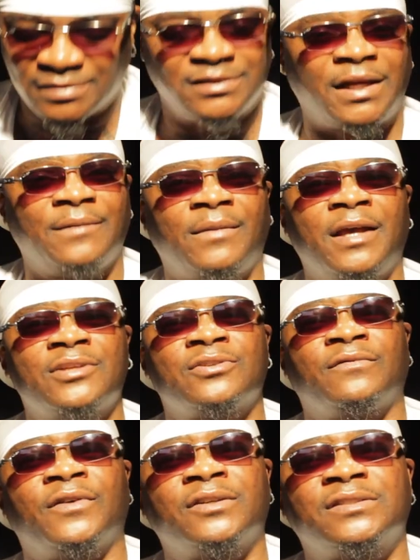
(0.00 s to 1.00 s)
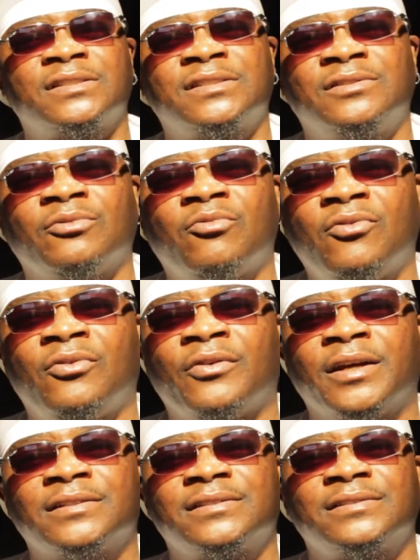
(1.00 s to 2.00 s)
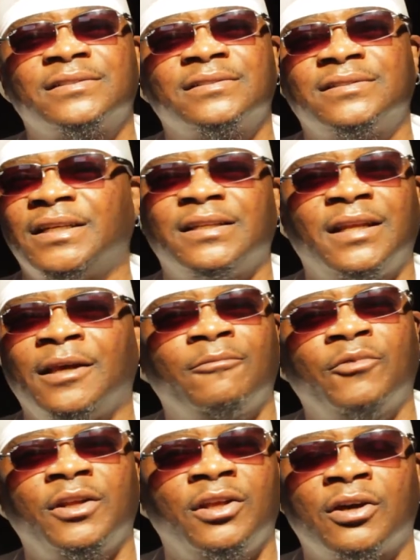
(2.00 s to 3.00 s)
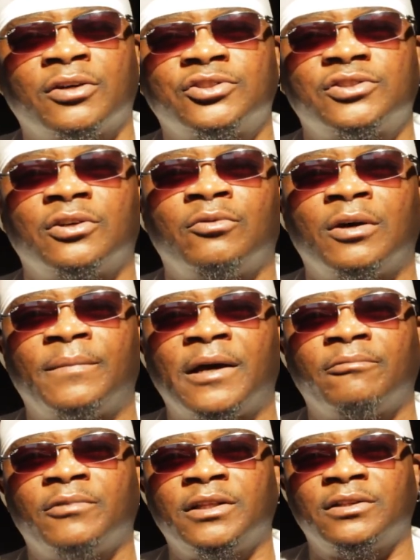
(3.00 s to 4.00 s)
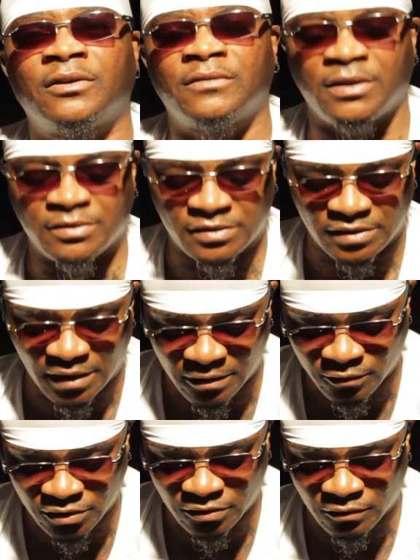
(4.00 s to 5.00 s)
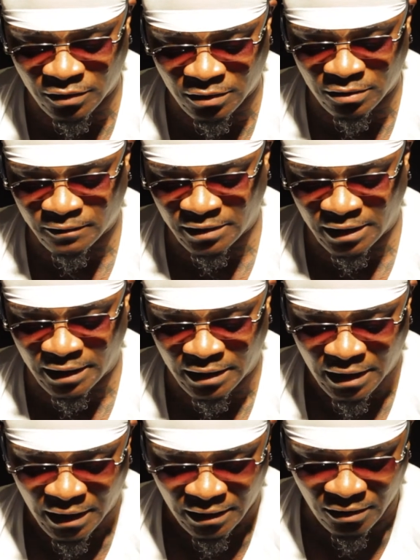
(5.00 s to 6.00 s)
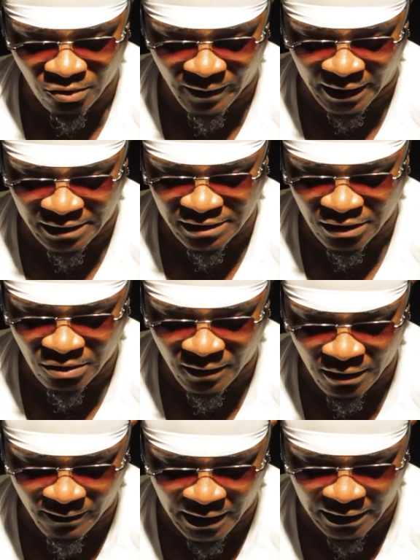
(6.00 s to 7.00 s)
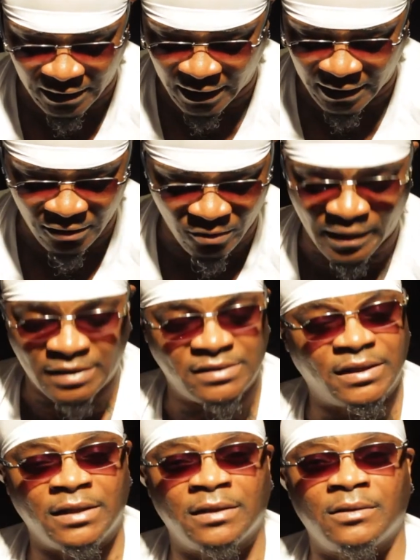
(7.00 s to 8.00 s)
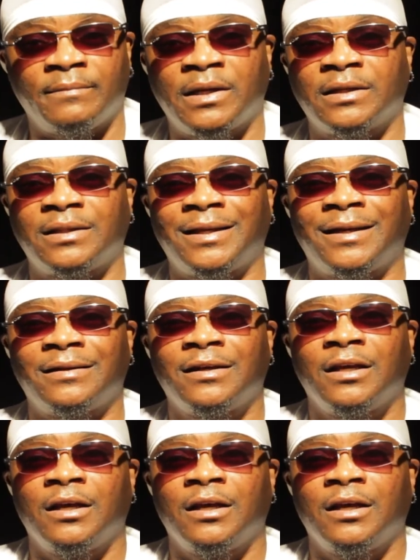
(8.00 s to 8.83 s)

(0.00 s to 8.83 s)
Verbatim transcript: J Major versus DeWance. Didn't damn one of y'all show up. I really don't understand what's going on with that. Did nobody tell me about that? Did nobody say nothing about that?